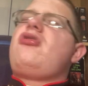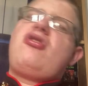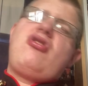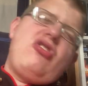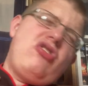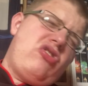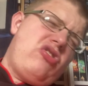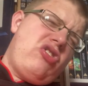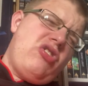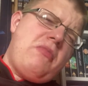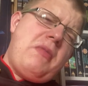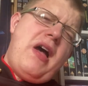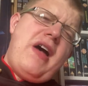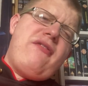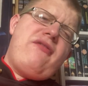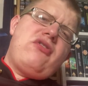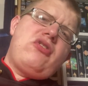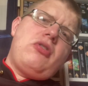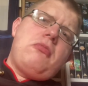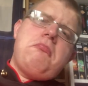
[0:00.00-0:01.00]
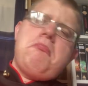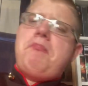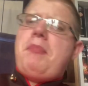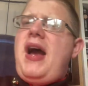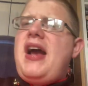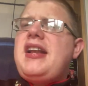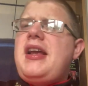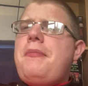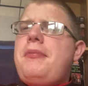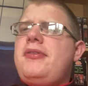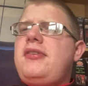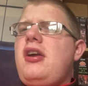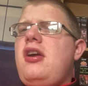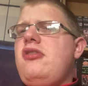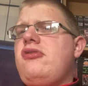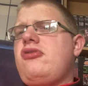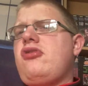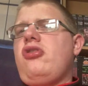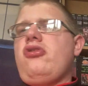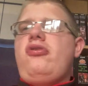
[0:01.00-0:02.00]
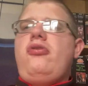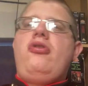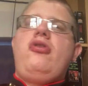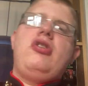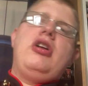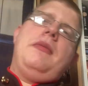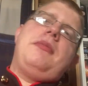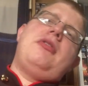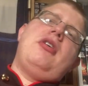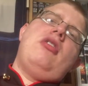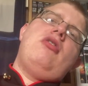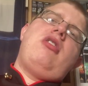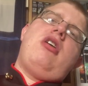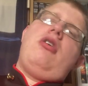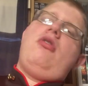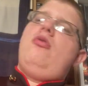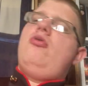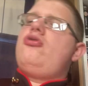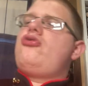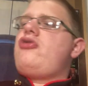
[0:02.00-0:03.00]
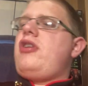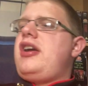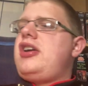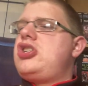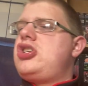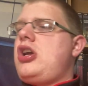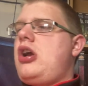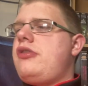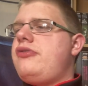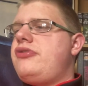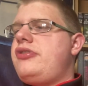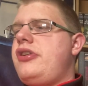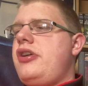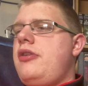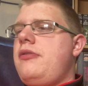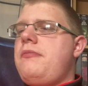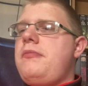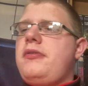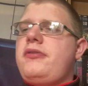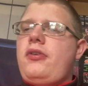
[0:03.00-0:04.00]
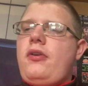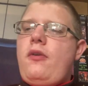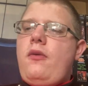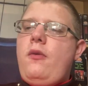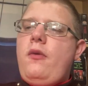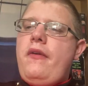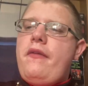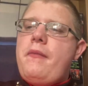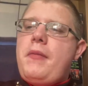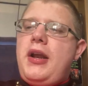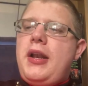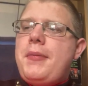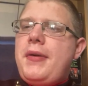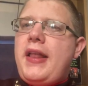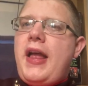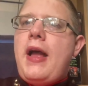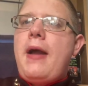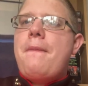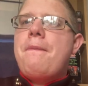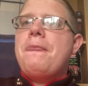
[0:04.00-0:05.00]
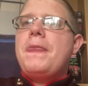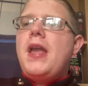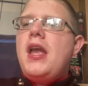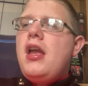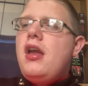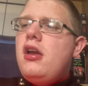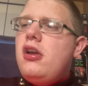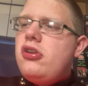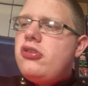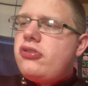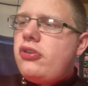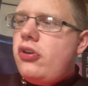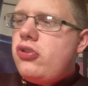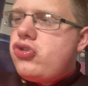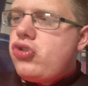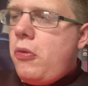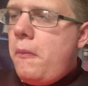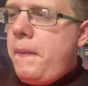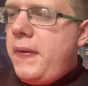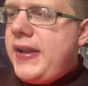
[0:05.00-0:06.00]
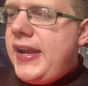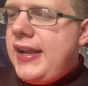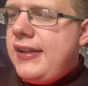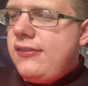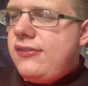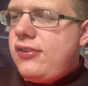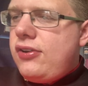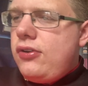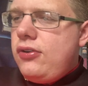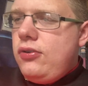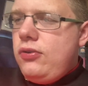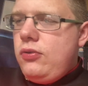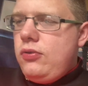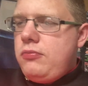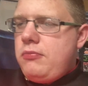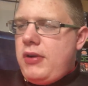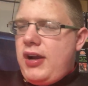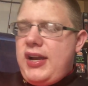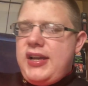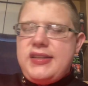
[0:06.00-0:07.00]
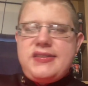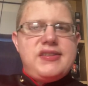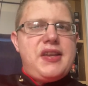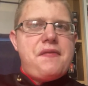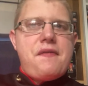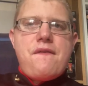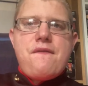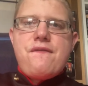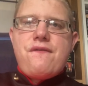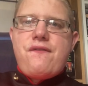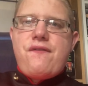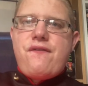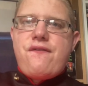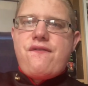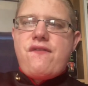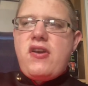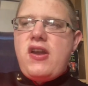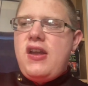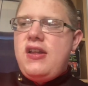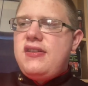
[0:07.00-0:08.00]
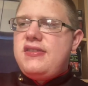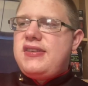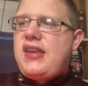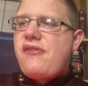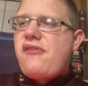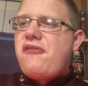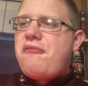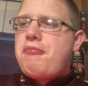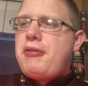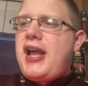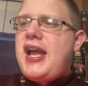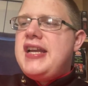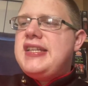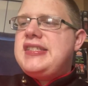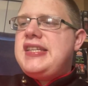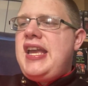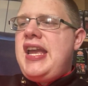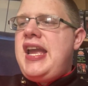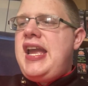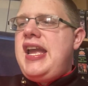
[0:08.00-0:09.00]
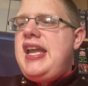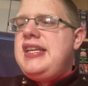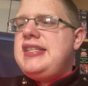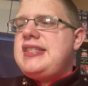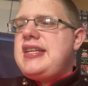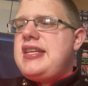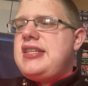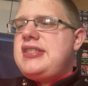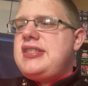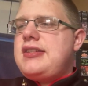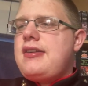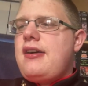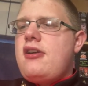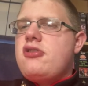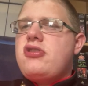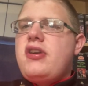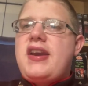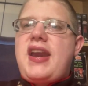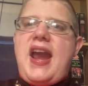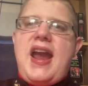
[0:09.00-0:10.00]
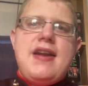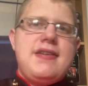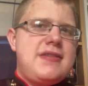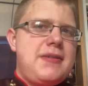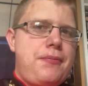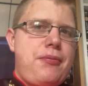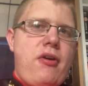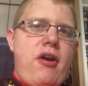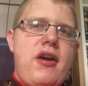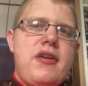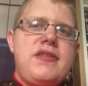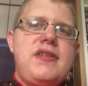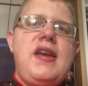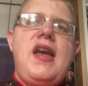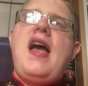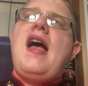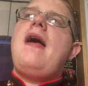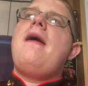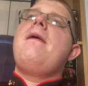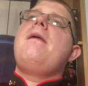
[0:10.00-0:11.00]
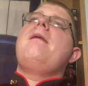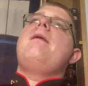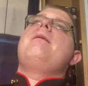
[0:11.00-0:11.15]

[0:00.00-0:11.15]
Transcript: Does some have some bad episodes, got some good episodes like all Trek shows do, so never mind about that. So jumping into my seventh place, it is Star Trek Enterprise. Yeah,